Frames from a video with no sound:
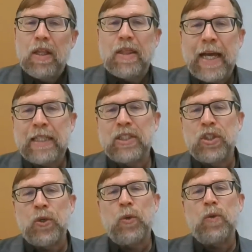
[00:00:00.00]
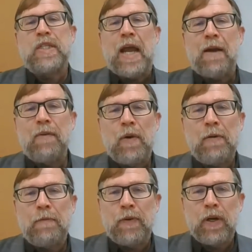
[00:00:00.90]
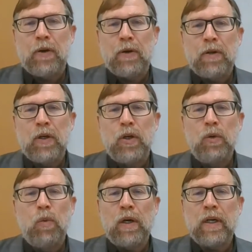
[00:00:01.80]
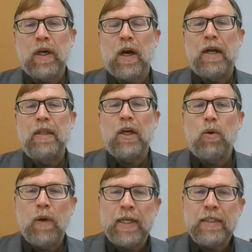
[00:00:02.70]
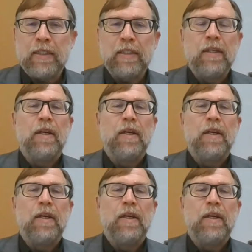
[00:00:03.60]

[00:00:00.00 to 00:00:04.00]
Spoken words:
Thanks too to everyone for your good work on the quiz.